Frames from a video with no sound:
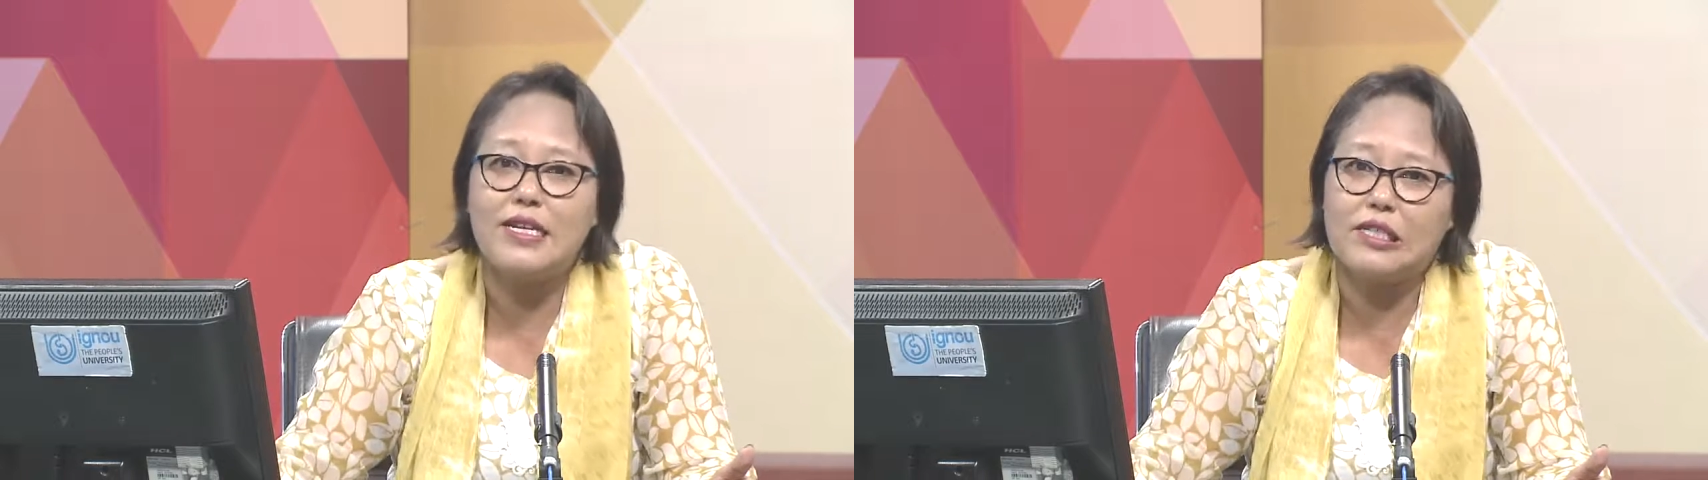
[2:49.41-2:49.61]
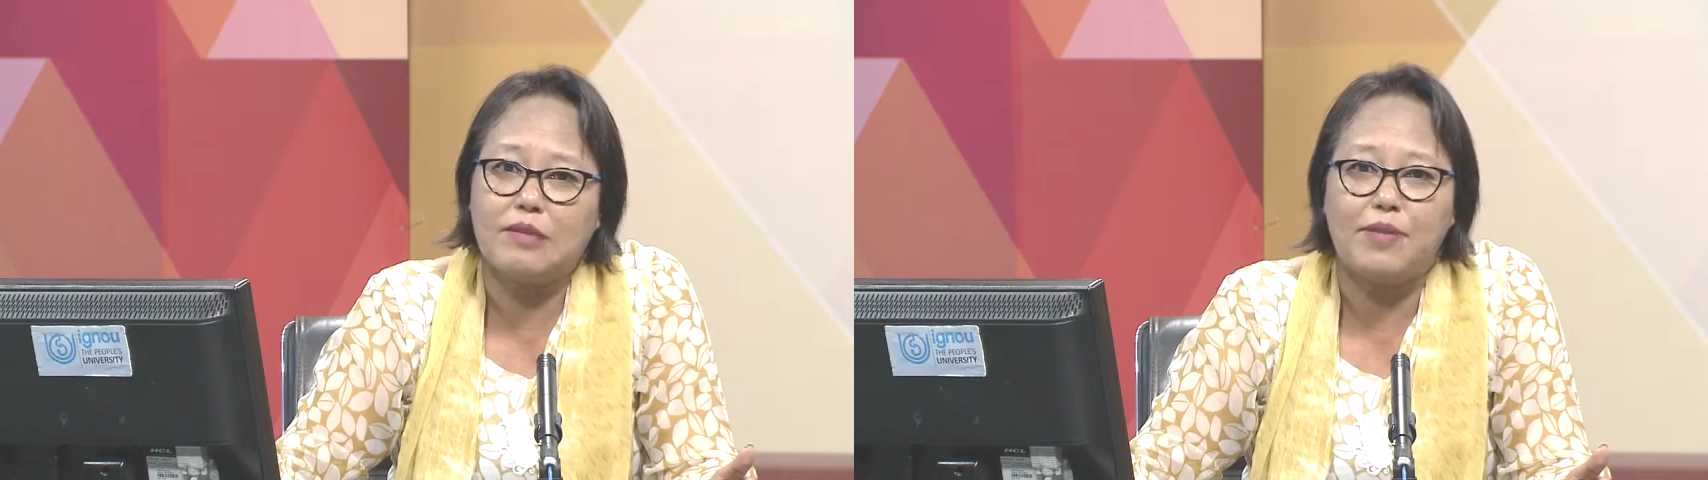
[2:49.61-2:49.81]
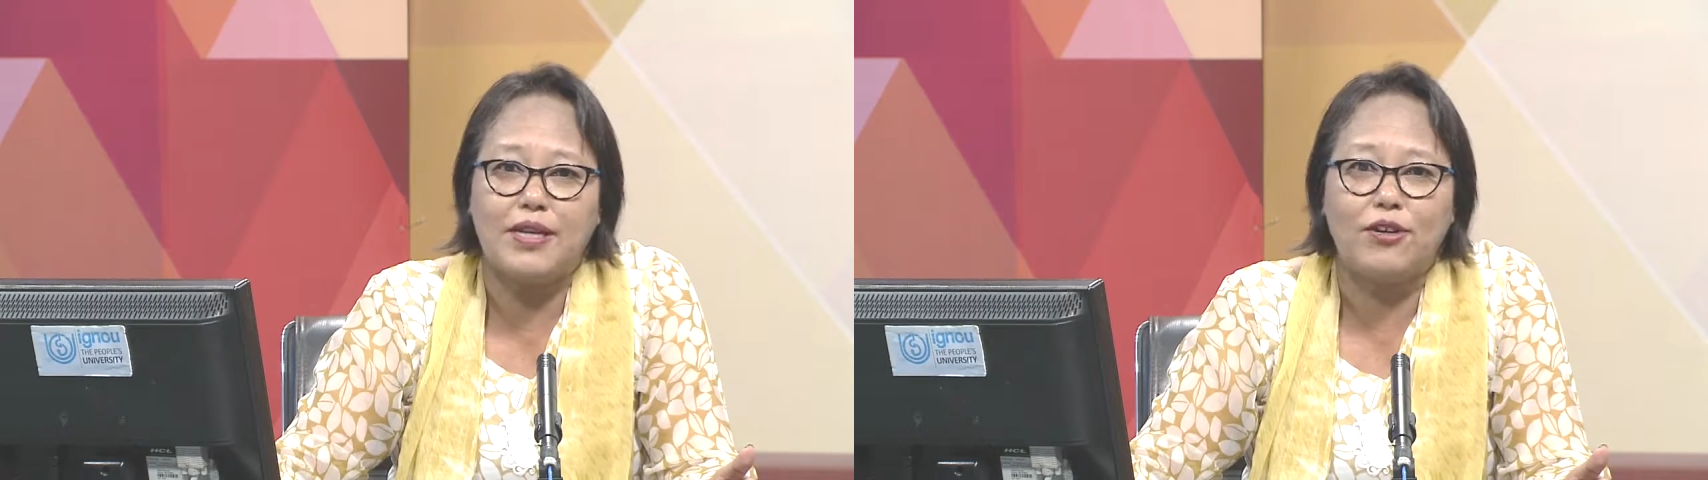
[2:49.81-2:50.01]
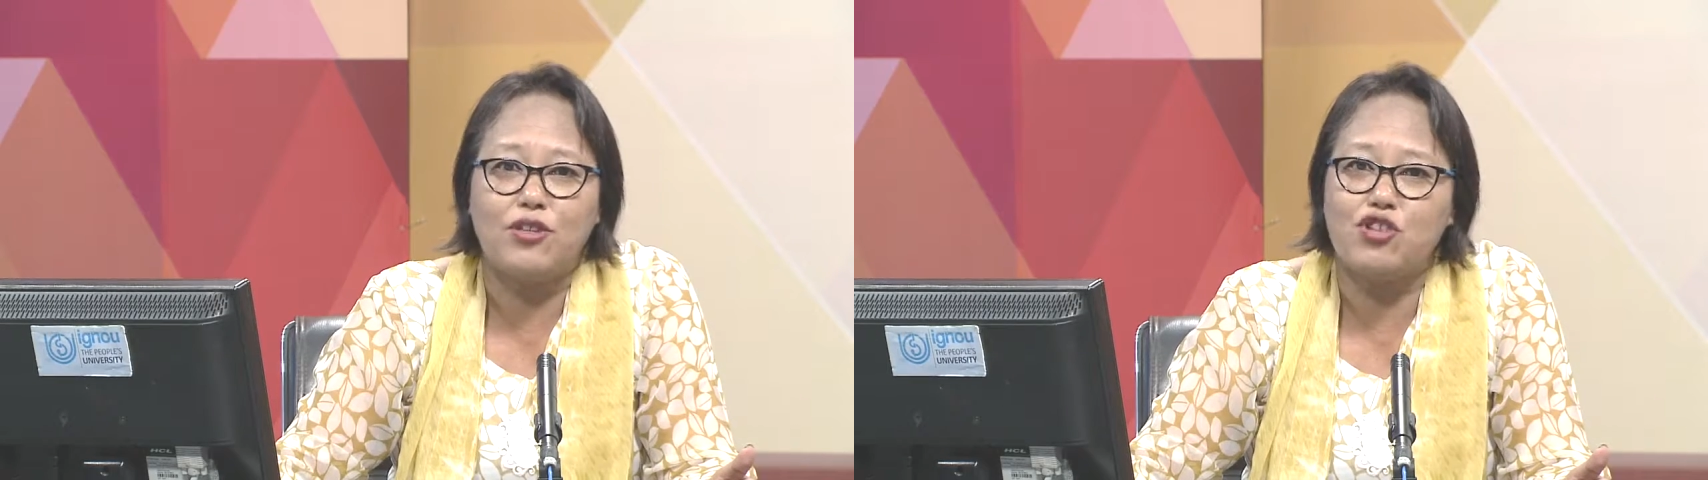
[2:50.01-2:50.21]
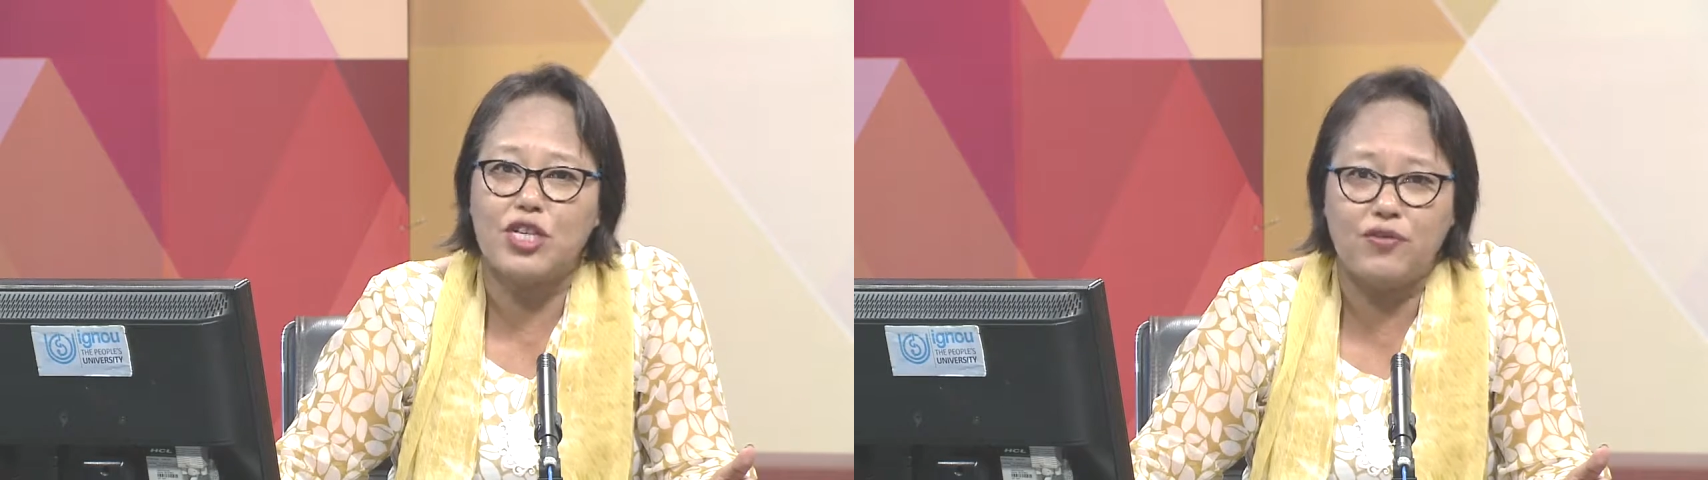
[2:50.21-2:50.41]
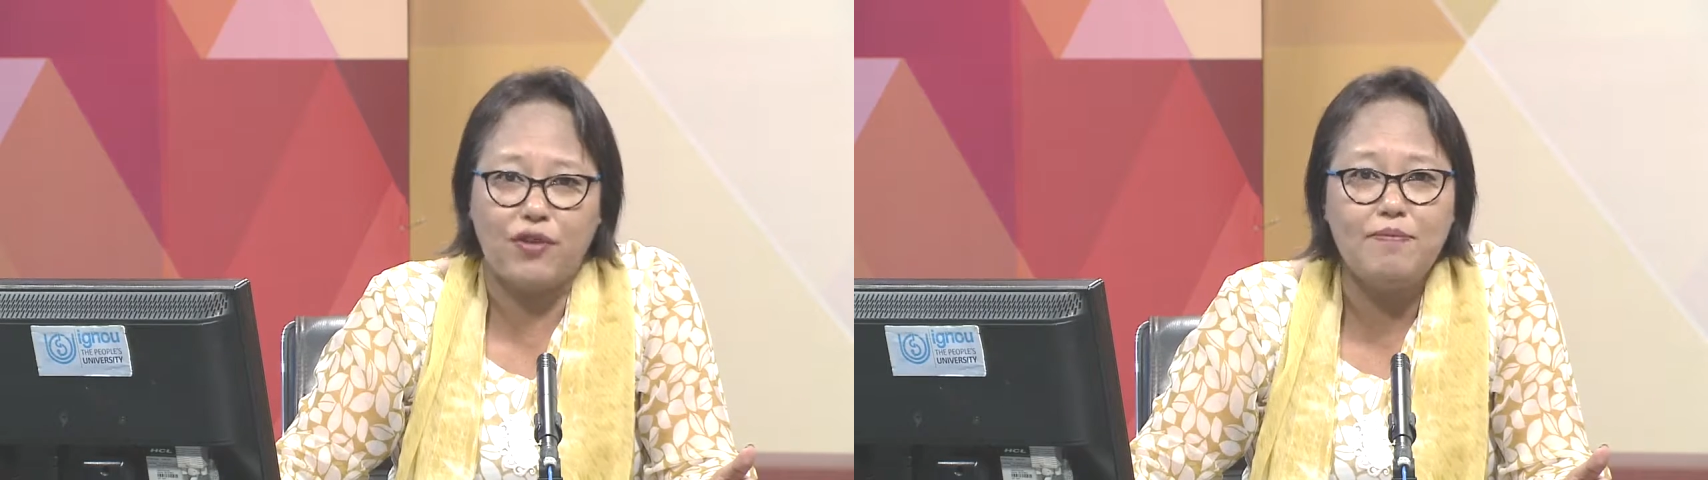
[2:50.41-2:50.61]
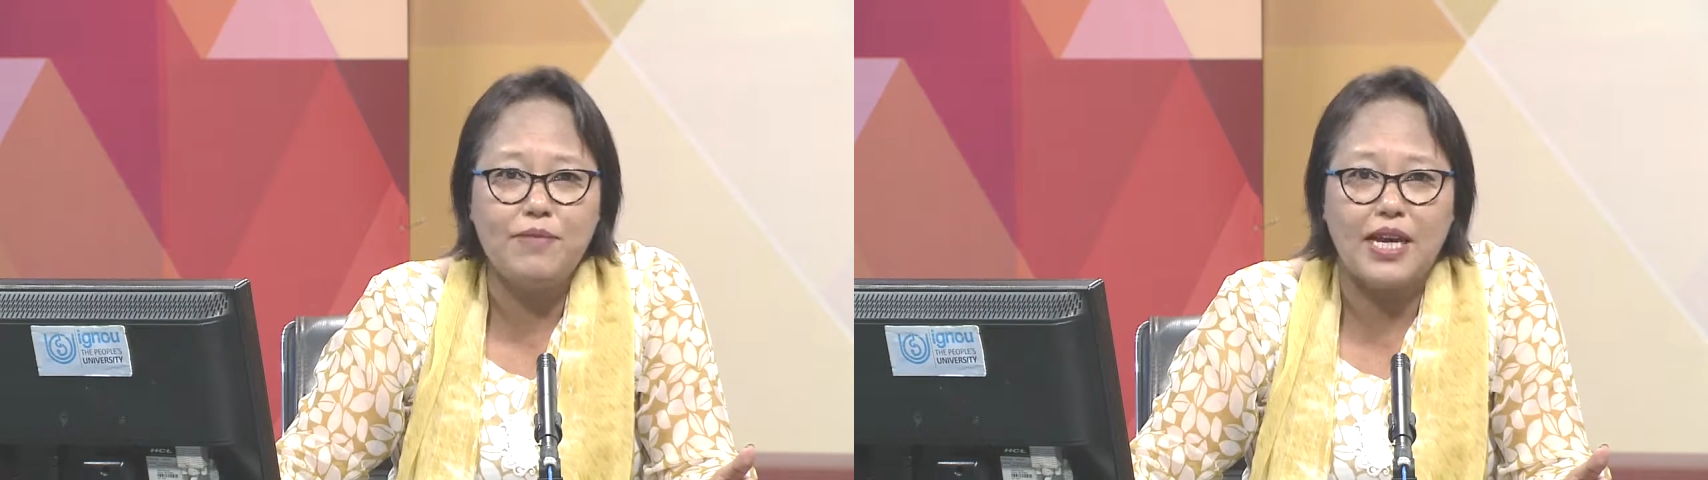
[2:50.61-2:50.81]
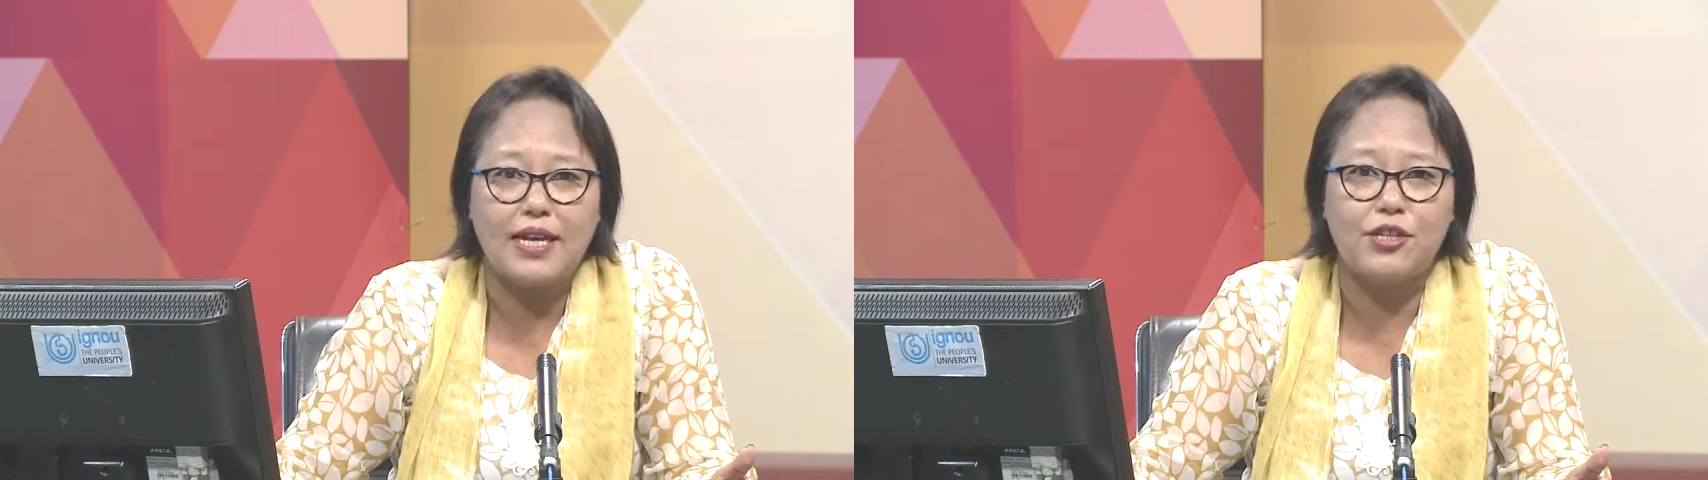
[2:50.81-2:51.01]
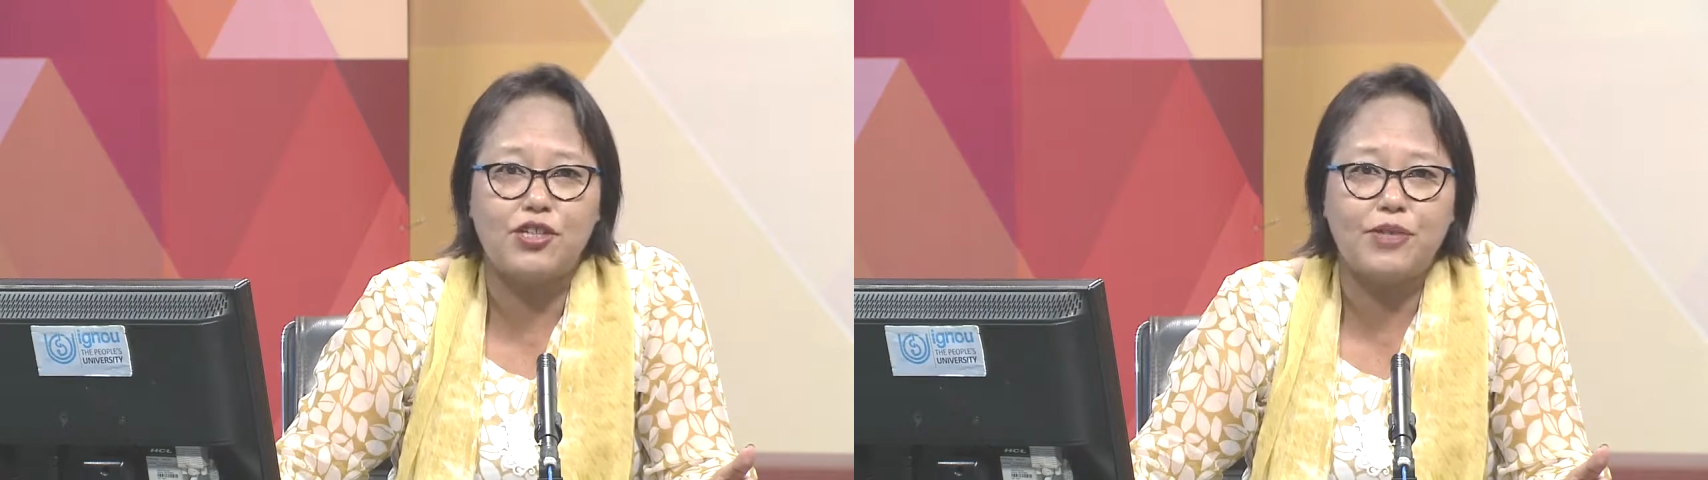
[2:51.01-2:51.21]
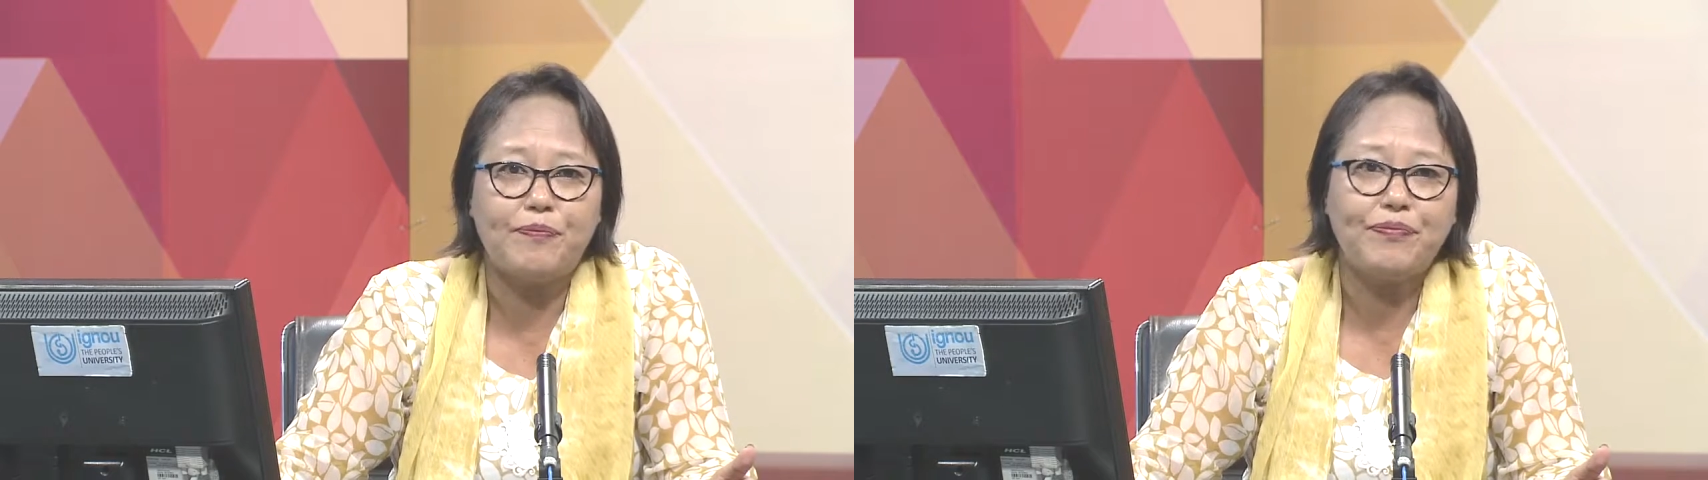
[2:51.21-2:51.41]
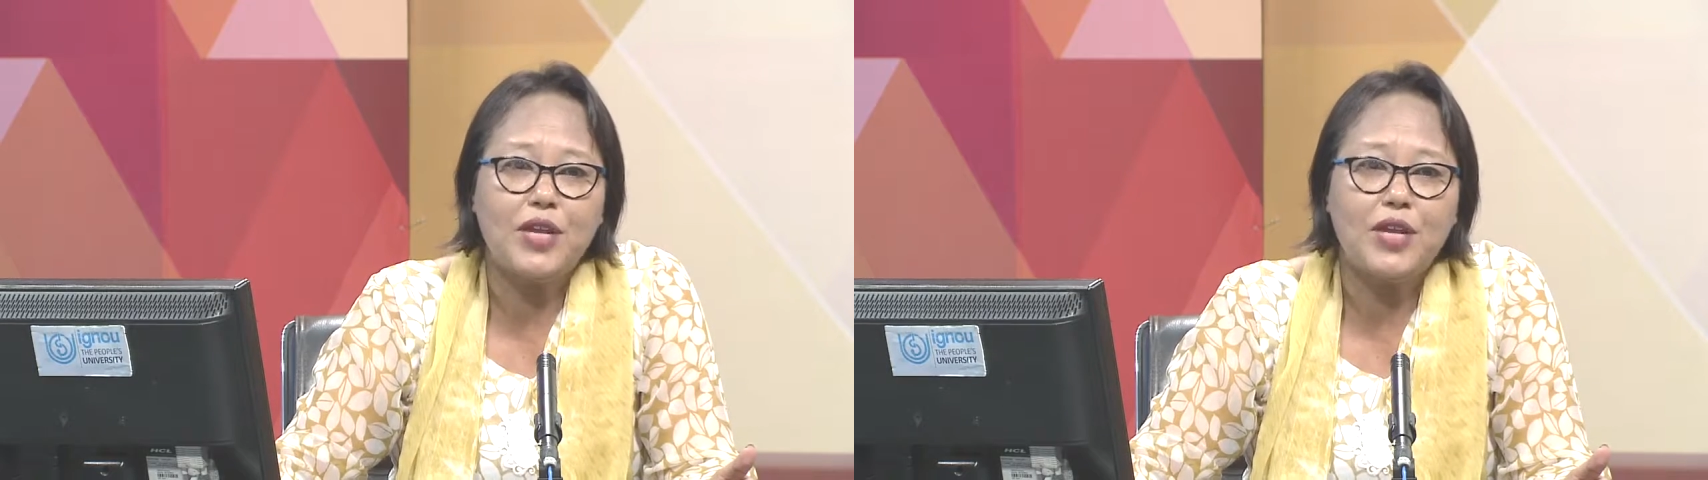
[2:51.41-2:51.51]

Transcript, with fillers: discipline not just from english